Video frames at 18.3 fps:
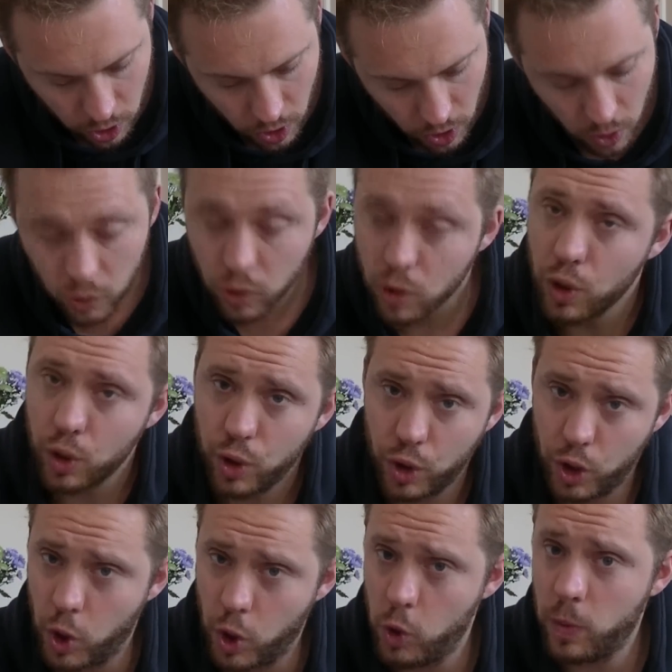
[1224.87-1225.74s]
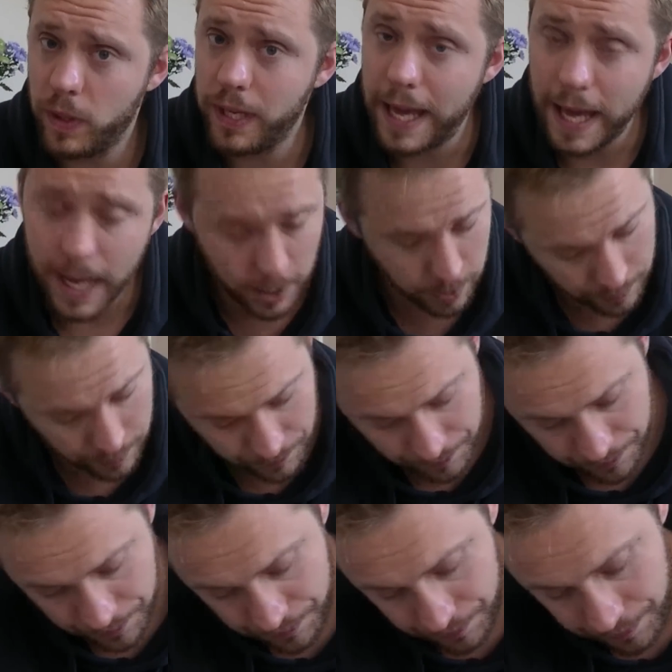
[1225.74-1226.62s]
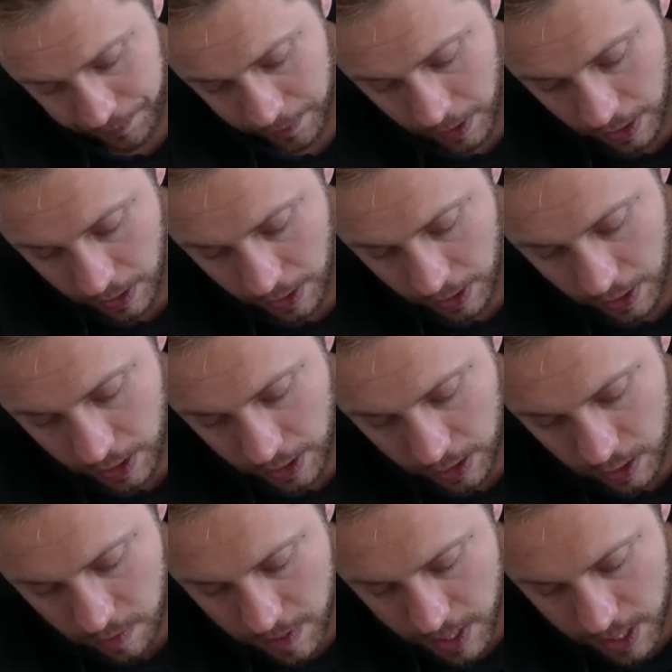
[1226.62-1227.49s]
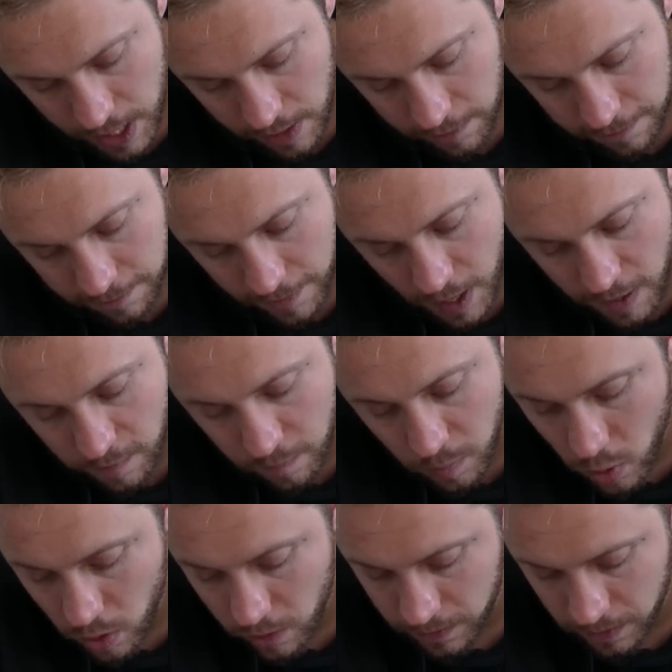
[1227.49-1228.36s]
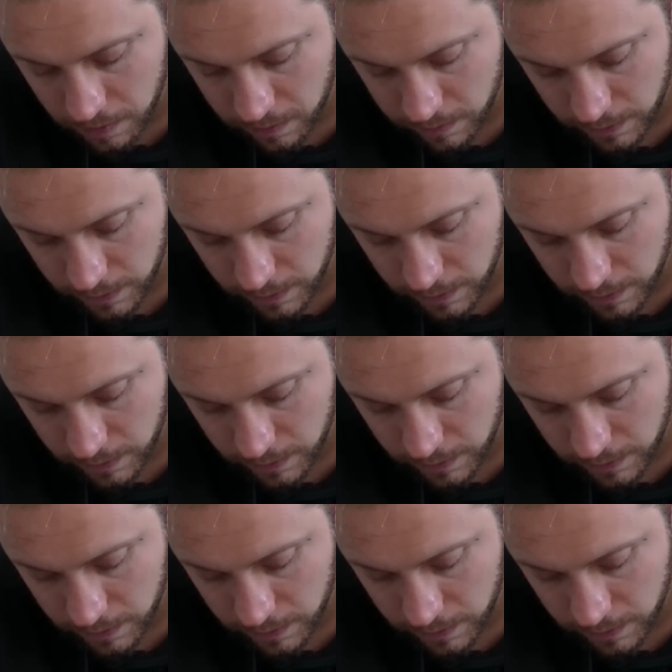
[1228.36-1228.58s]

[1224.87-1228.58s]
Shots, choose what you hit. You may have 5 more of them,